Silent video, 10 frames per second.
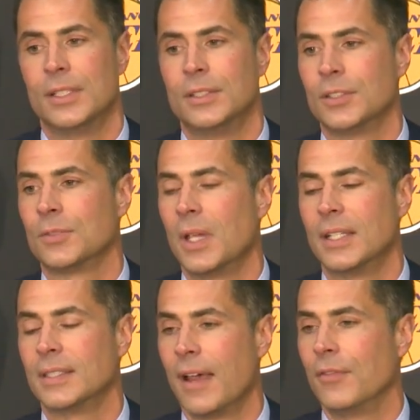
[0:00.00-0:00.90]
that just
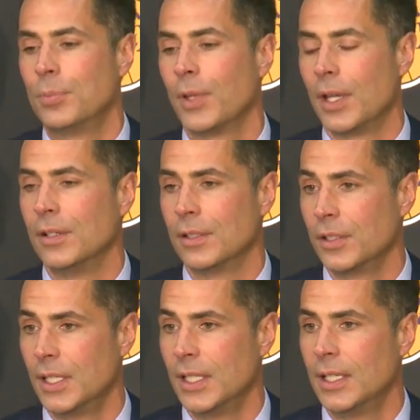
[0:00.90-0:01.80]
makes every player in the
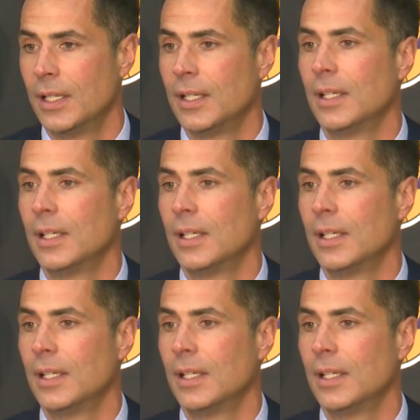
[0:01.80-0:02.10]
league